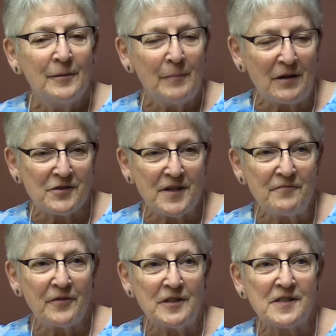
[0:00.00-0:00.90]
Mount
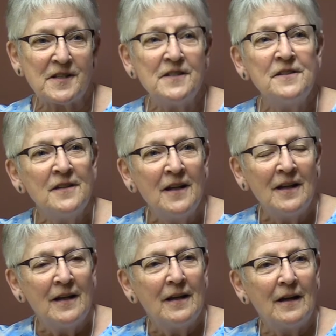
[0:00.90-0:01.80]
St. Vincent,
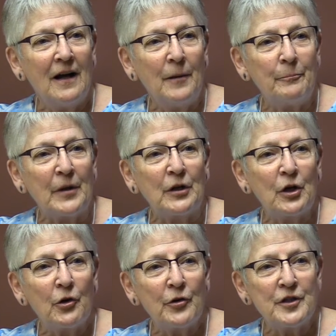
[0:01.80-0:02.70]
um,
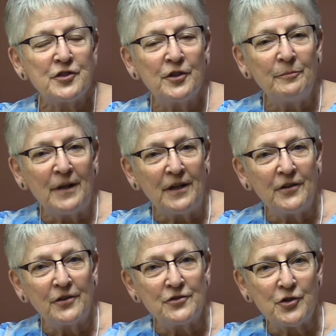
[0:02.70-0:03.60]
encouraging me
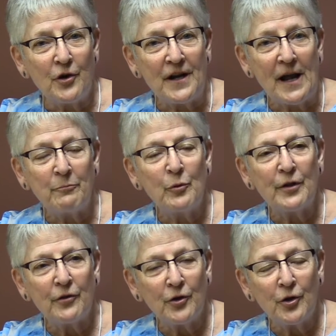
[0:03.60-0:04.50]
to join up
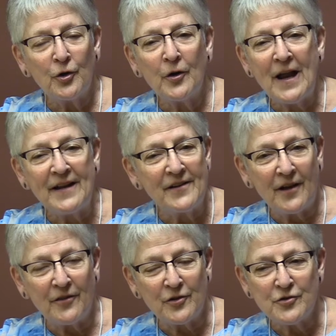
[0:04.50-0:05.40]
with her and
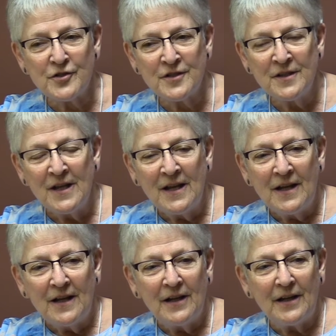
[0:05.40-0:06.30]
others
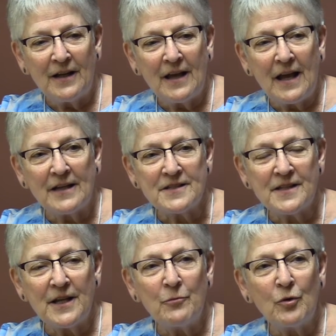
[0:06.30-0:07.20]
as
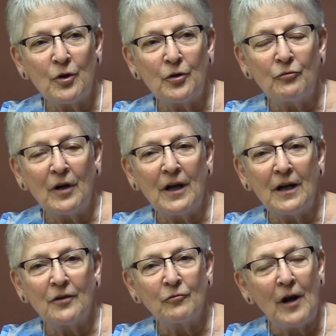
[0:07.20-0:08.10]
they were
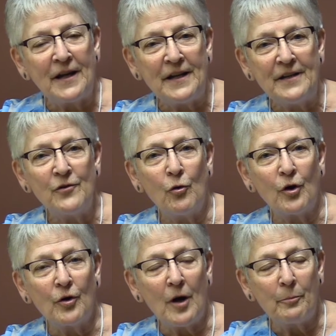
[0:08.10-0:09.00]
uh, writing
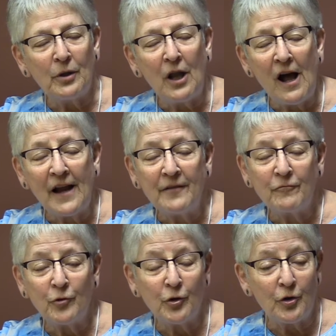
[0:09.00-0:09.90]
or applying
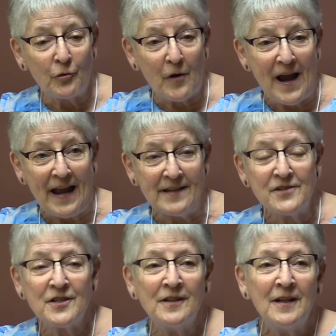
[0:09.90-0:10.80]
for a
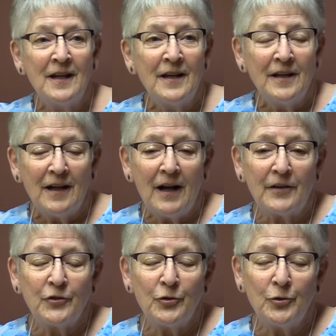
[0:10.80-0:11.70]
grant uh,
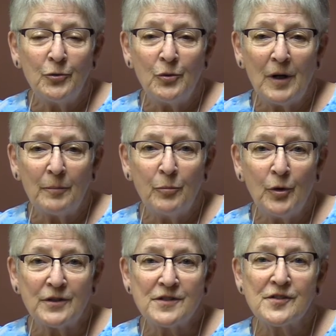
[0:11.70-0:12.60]
to uh,
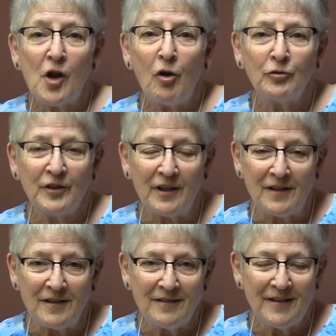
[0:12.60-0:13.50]
put
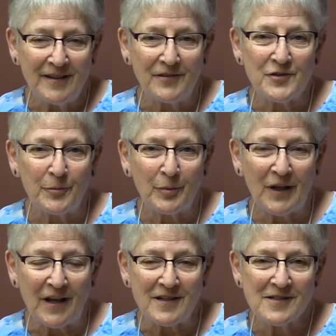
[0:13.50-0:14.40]
Salty into
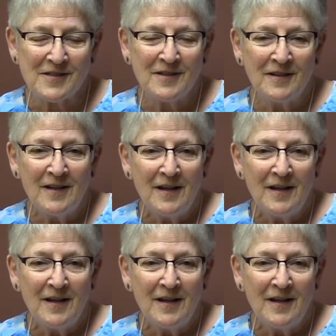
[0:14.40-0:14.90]
place.